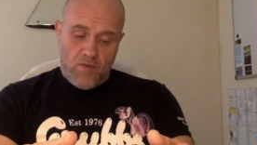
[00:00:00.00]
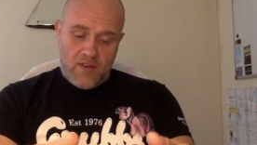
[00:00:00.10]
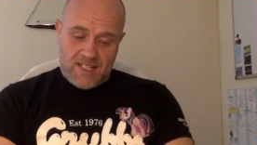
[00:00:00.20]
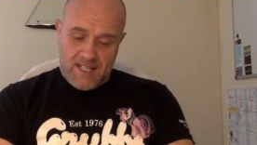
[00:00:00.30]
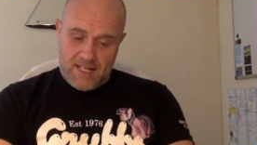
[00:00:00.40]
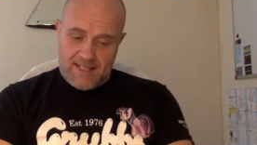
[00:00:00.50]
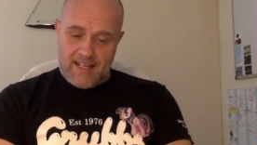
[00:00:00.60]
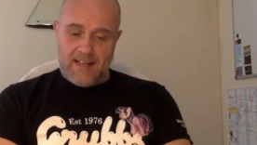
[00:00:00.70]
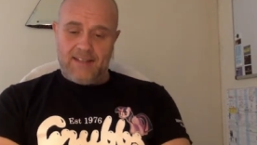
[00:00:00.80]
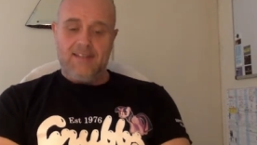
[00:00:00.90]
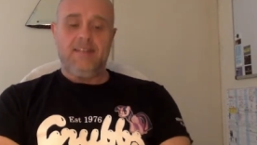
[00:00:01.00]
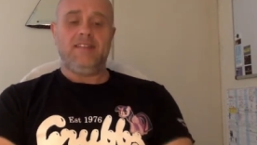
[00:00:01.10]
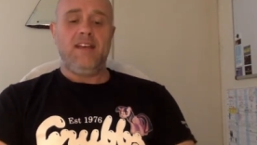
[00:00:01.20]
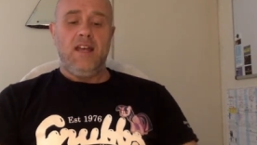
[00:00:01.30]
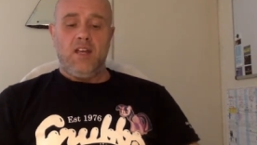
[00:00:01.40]

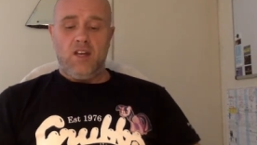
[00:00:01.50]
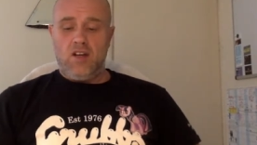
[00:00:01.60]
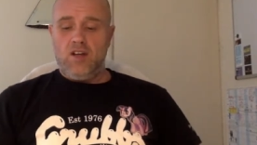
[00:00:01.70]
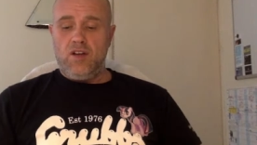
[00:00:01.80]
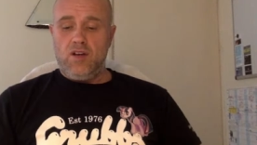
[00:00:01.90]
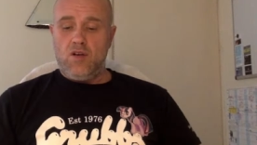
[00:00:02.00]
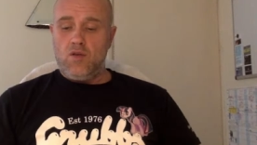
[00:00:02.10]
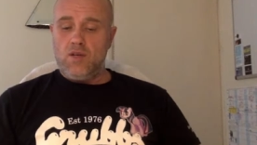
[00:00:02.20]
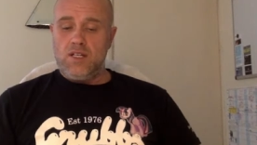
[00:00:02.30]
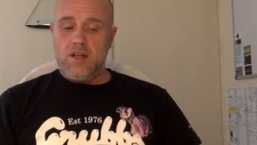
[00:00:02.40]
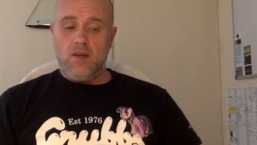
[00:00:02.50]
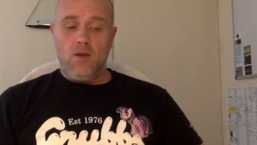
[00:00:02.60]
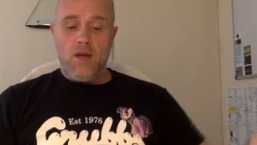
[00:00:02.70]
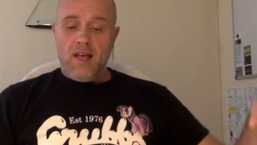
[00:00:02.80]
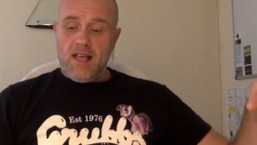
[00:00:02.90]
facilitators can also
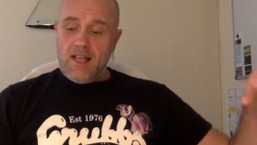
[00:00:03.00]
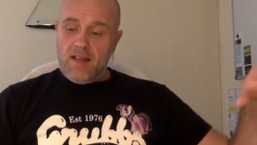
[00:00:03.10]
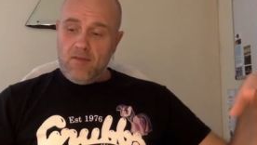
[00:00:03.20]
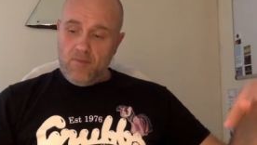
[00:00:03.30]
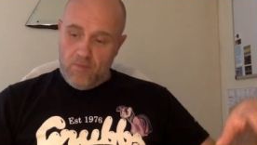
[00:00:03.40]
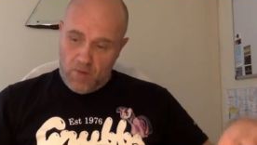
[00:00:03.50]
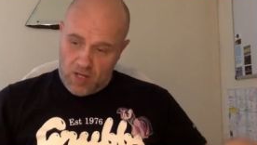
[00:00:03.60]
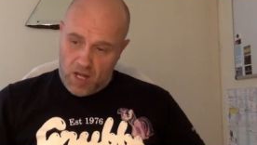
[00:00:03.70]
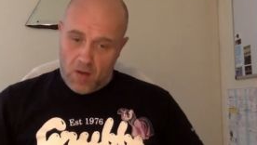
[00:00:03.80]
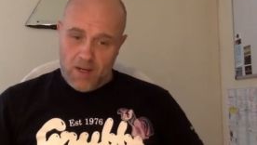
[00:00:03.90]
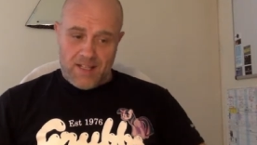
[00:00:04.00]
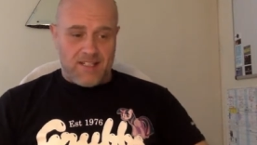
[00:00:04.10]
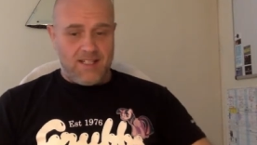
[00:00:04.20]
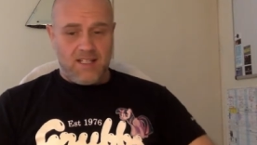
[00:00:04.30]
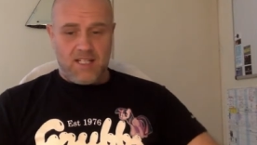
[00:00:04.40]
go
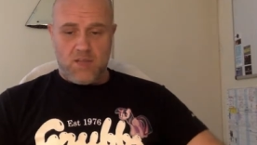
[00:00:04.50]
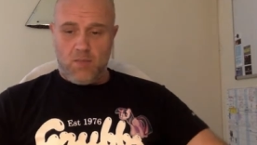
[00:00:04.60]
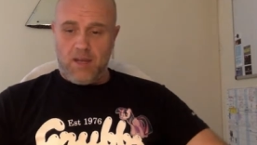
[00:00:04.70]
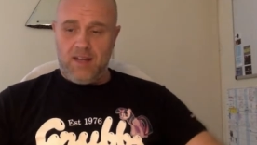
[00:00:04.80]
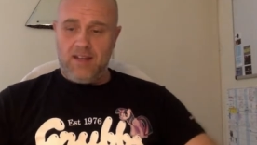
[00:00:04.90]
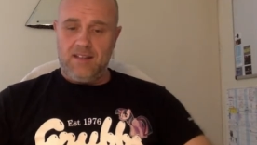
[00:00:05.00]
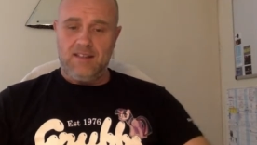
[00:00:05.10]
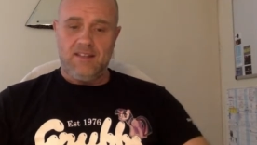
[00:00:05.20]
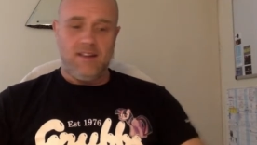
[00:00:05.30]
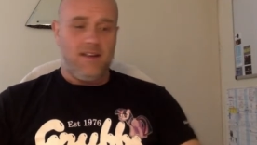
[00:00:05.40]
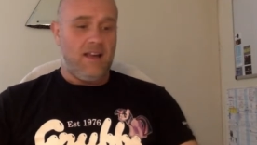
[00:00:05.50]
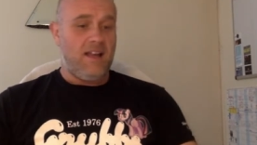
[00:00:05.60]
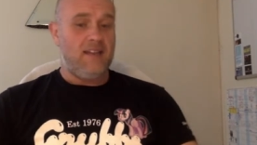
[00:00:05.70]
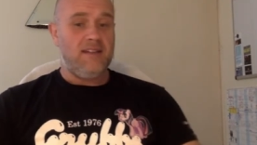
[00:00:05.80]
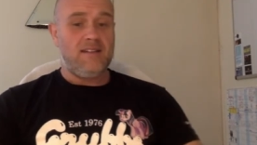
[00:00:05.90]
into the space
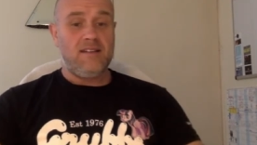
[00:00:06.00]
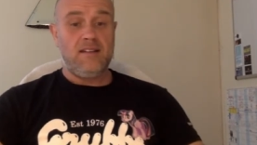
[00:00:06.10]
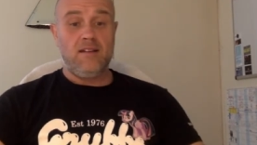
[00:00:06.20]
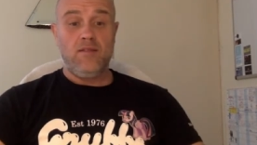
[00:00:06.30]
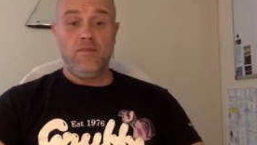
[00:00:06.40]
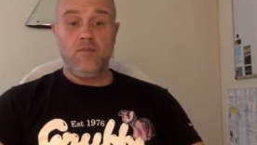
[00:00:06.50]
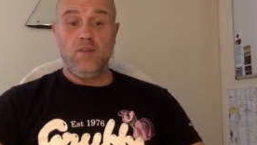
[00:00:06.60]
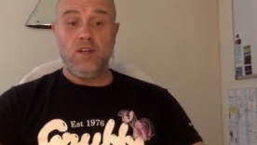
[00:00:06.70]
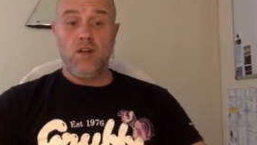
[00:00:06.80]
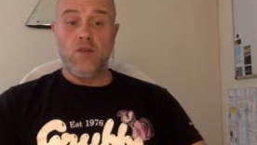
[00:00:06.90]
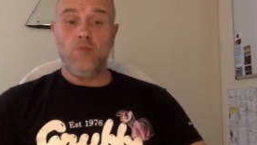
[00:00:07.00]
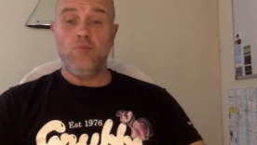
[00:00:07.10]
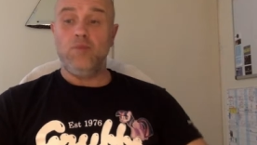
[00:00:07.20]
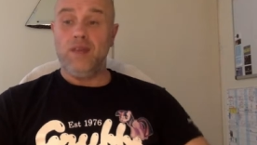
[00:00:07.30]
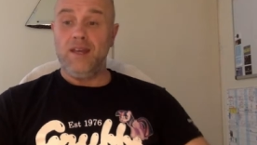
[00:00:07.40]
and you know
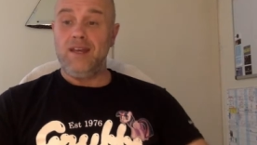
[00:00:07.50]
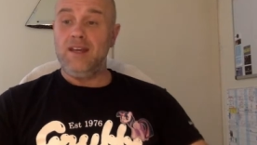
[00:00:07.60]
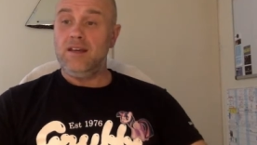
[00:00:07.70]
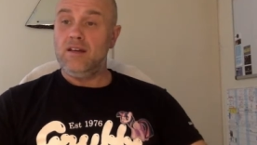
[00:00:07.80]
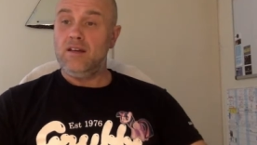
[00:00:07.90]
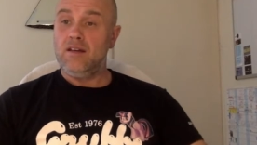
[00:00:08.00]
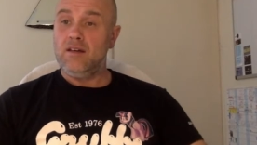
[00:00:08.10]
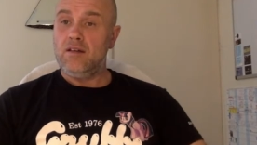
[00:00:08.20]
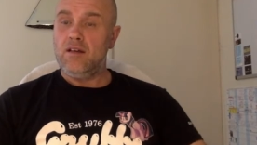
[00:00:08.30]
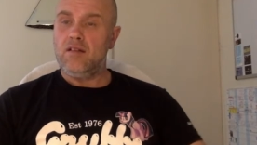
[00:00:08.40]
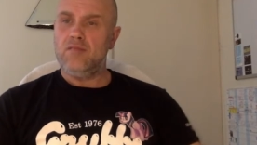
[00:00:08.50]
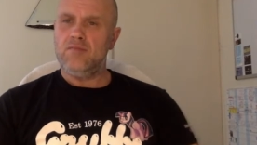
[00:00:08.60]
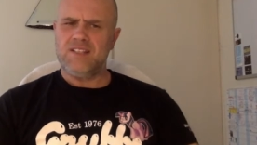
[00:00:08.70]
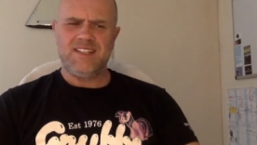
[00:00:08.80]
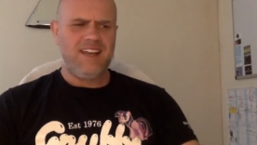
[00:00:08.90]
be um,
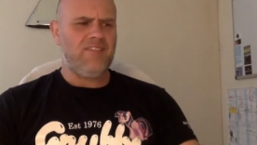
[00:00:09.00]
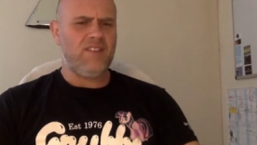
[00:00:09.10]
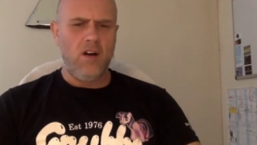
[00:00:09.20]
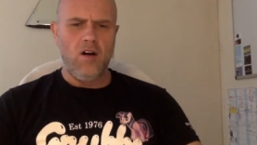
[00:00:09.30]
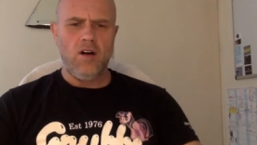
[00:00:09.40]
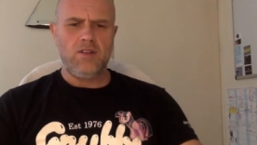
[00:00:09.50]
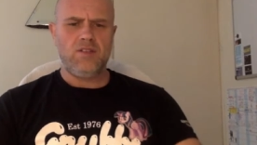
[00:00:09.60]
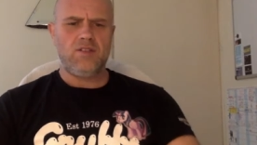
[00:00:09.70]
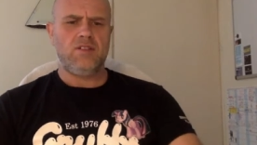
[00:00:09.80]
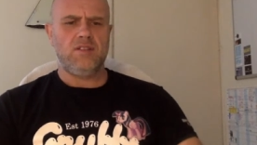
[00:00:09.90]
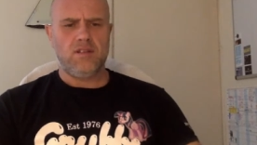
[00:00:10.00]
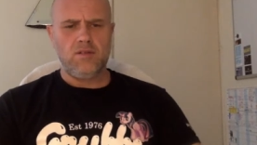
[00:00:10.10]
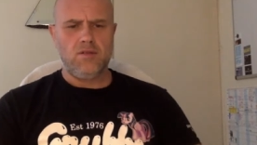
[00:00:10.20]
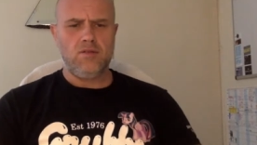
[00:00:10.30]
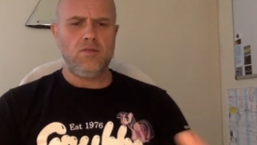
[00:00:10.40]
safeguards
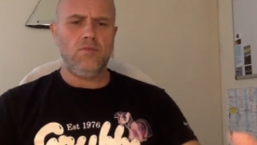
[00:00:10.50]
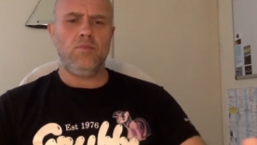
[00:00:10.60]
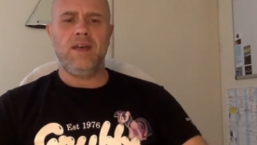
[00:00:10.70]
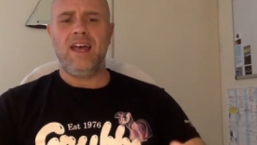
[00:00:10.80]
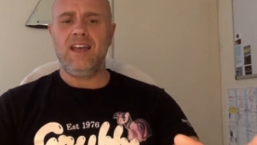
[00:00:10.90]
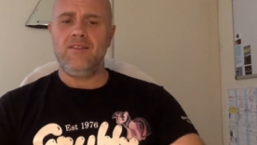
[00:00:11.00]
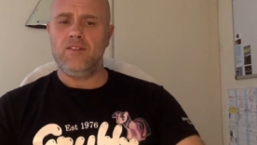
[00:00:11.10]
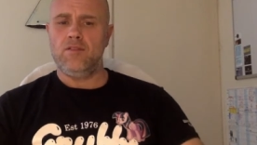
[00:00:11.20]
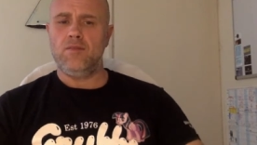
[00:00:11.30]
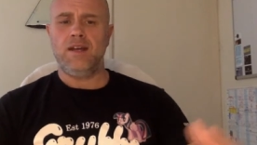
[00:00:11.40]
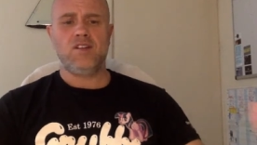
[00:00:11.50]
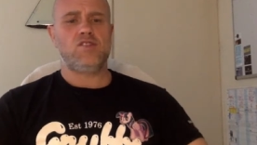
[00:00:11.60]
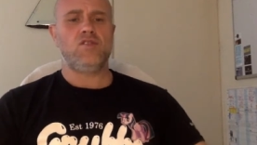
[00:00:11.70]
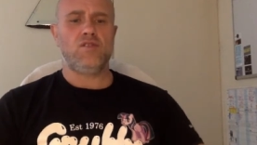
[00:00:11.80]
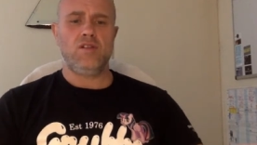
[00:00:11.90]
to behaviour and make
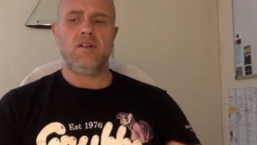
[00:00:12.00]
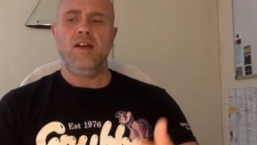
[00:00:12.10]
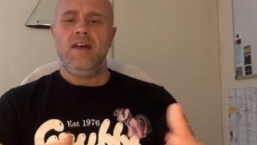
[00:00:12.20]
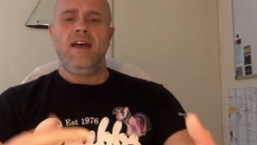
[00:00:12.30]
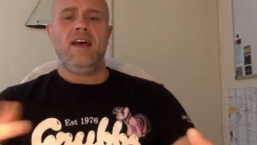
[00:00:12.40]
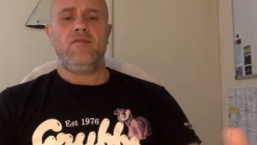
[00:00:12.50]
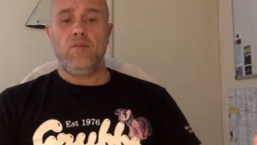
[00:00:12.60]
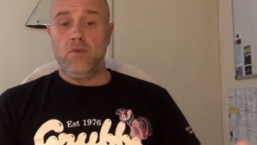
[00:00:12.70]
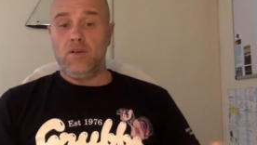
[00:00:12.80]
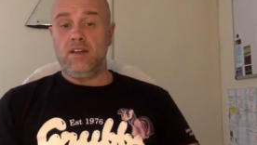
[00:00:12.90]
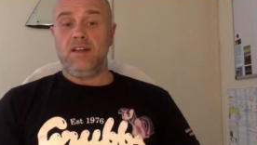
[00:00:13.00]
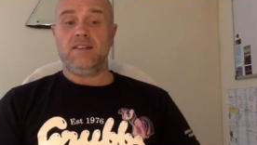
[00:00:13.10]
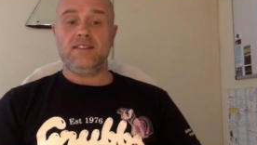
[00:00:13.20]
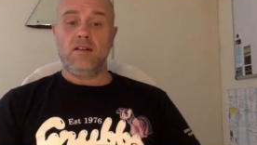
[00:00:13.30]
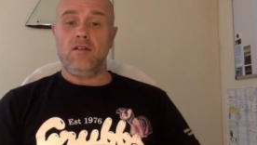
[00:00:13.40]
sure that everybody
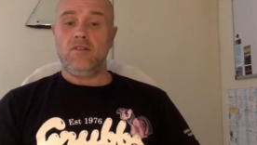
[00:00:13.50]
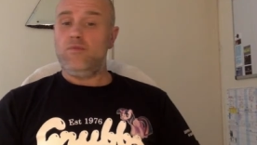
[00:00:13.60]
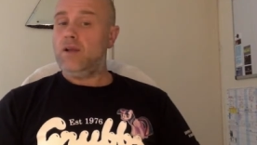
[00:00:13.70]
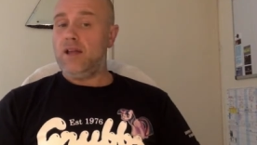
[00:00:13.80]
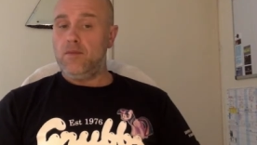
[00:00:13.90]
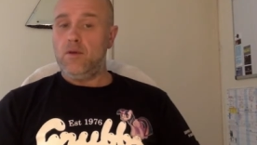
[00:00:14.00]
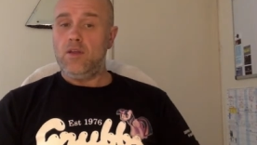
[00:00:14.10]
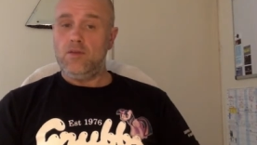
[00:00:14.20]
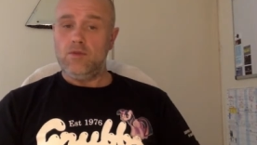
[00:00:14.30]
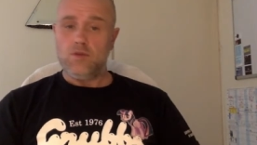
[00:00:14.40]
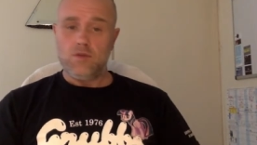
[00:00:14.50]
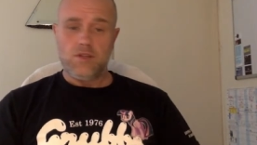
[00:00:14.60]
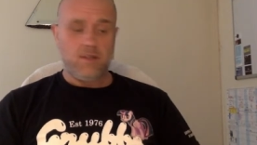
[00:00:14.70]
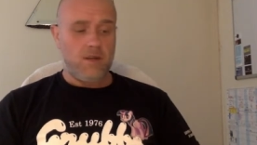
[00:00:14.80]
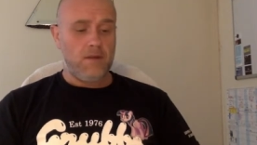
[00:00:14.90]
is kind of playing by the rules.
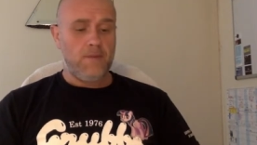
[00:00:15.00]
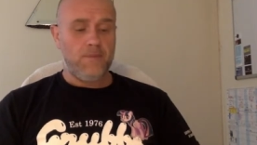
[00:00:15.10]
So